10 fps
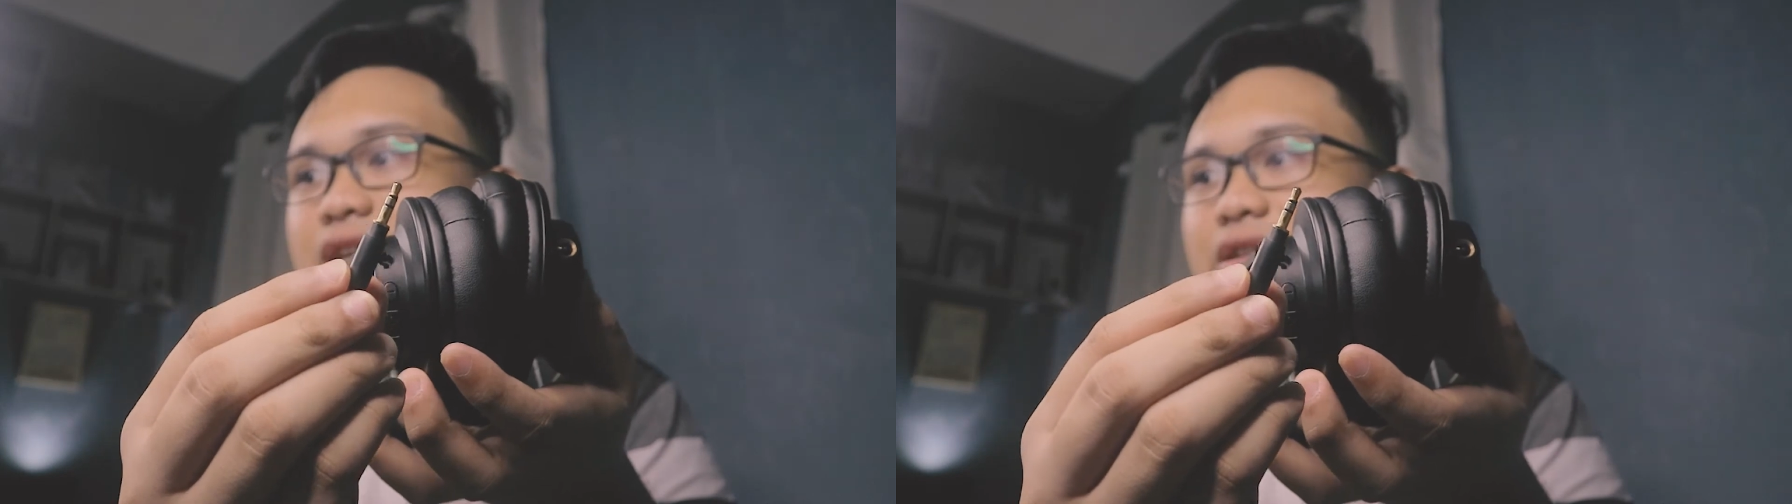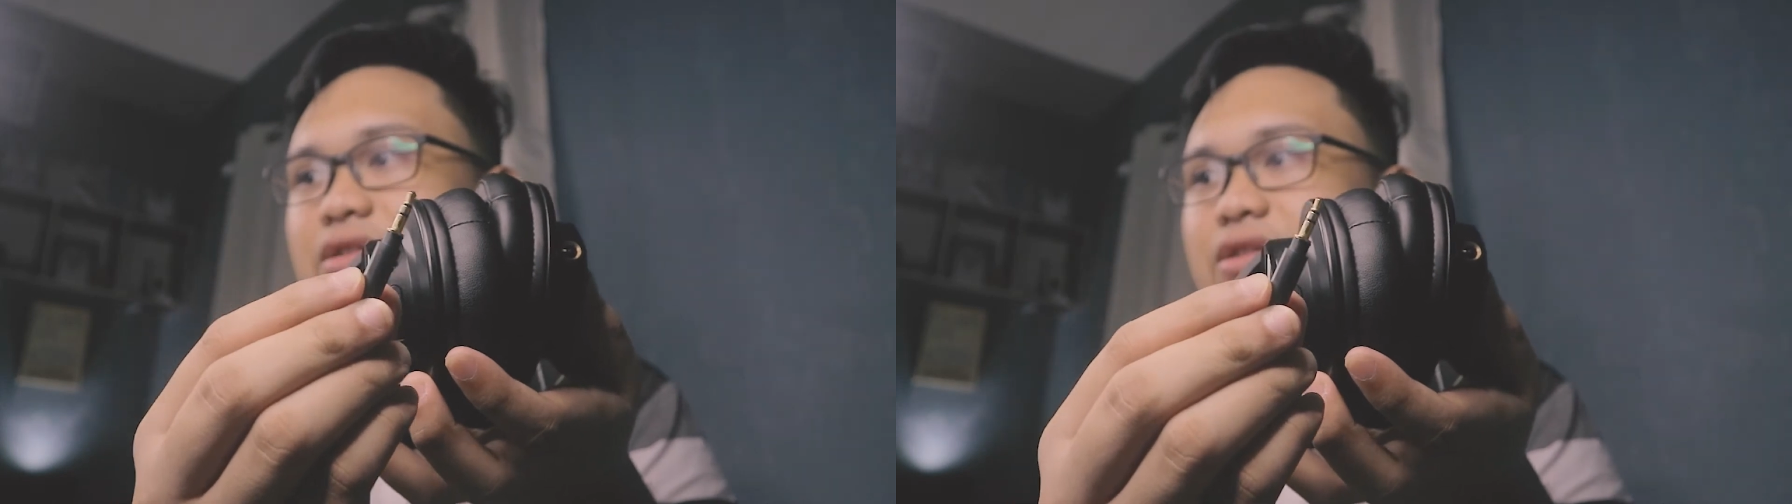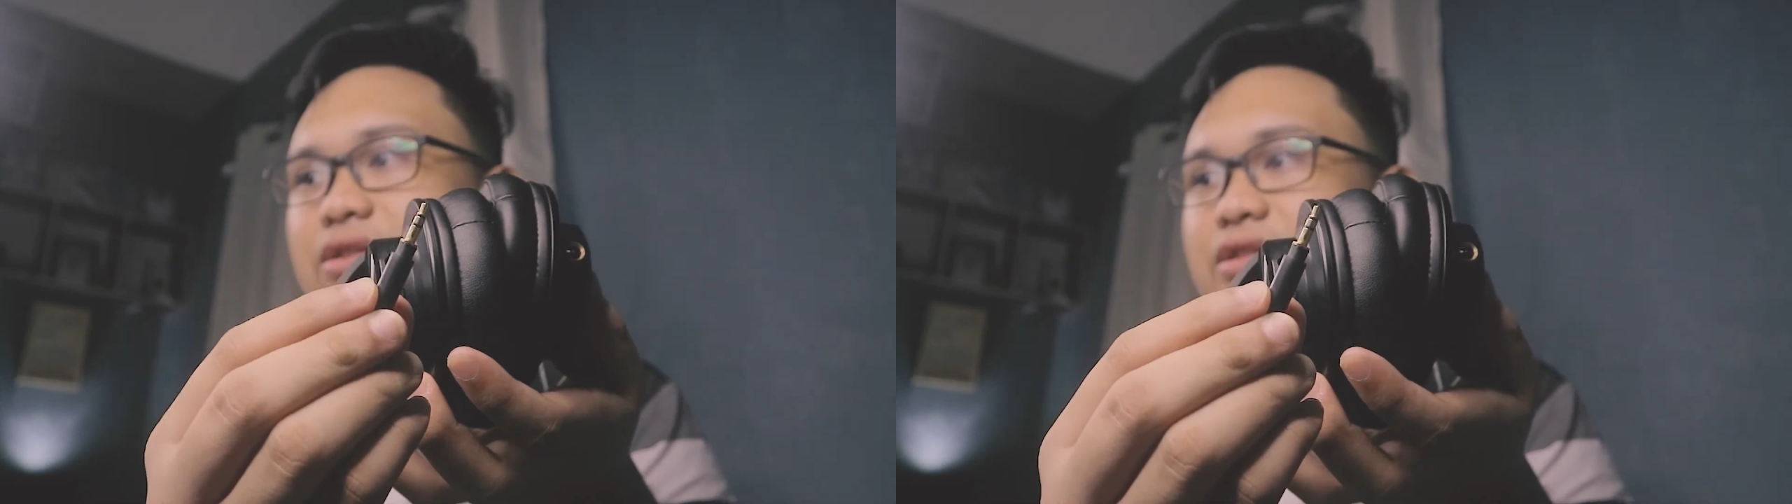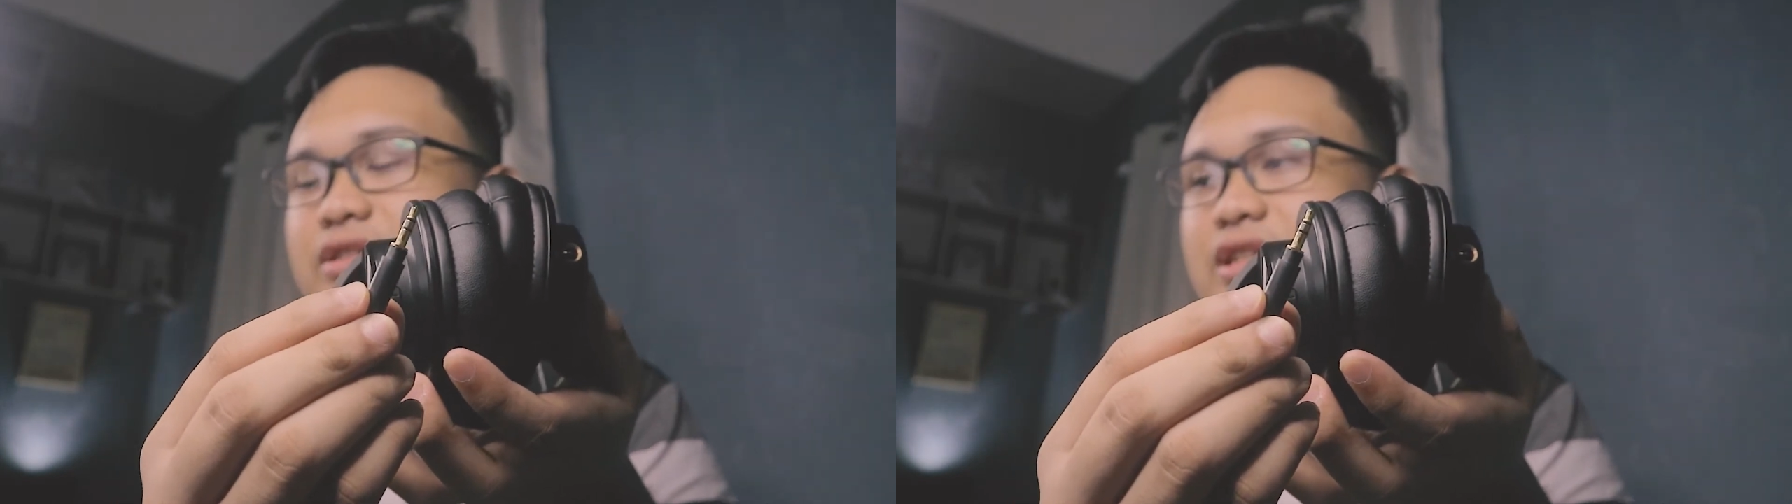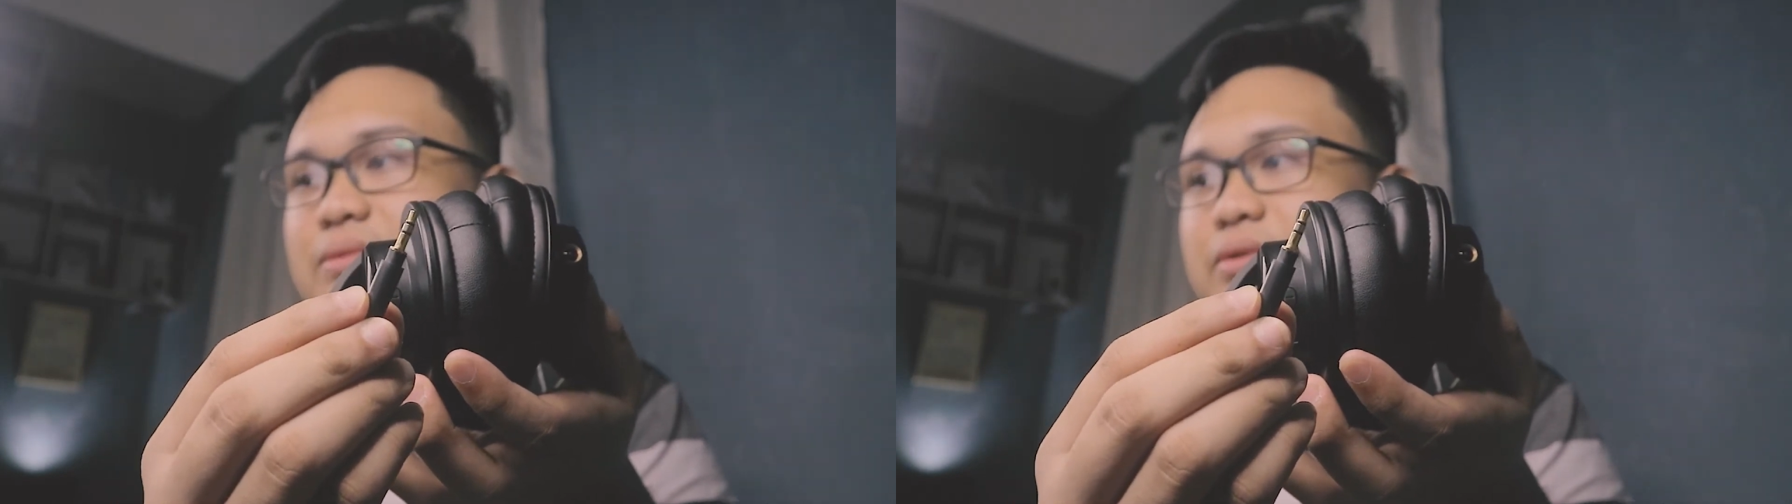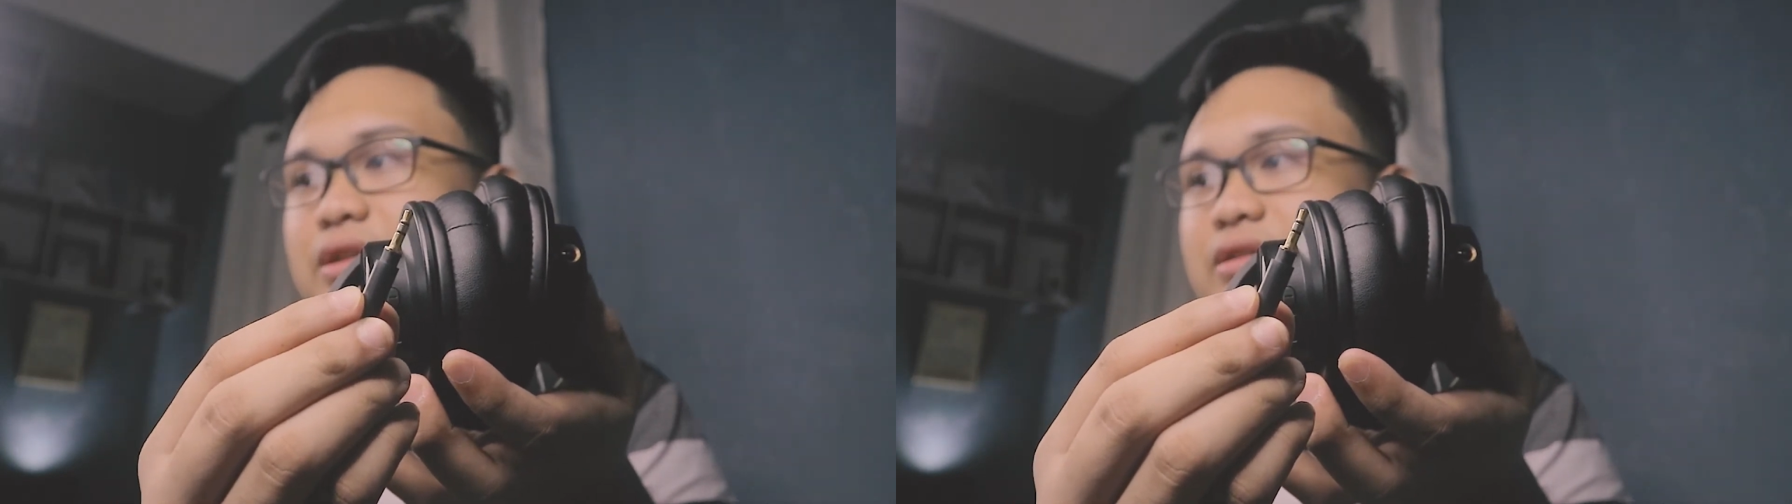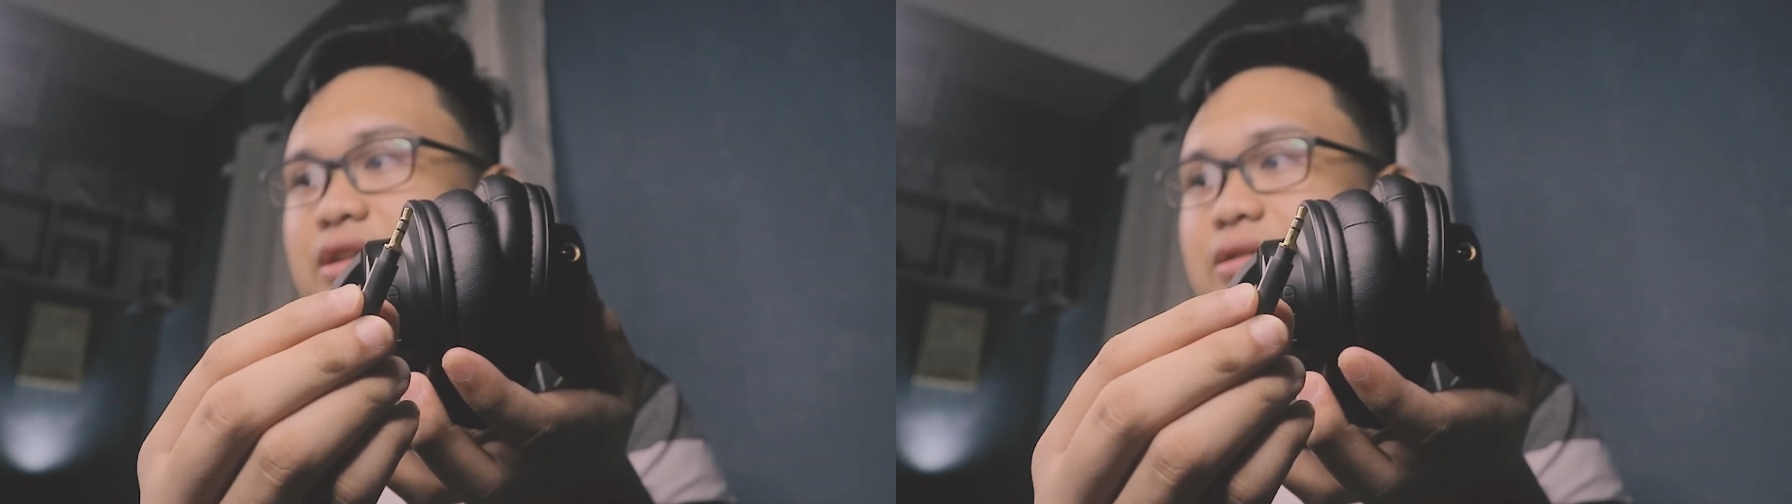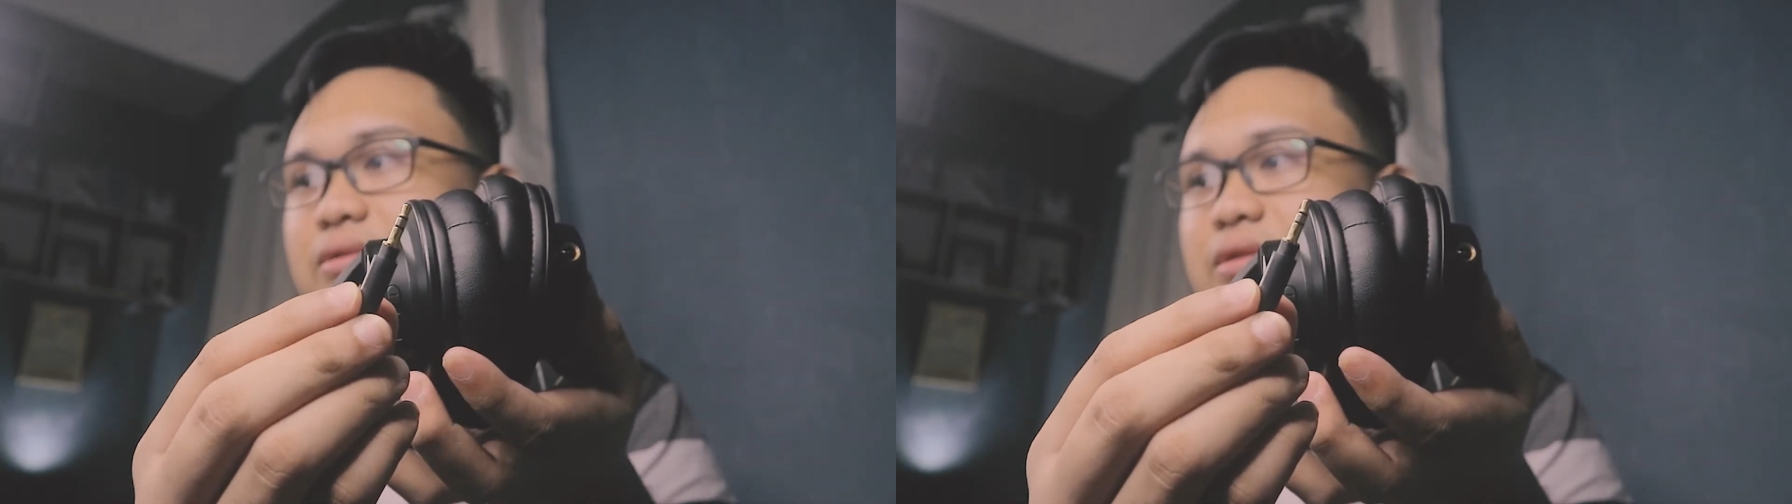on your 6.3 to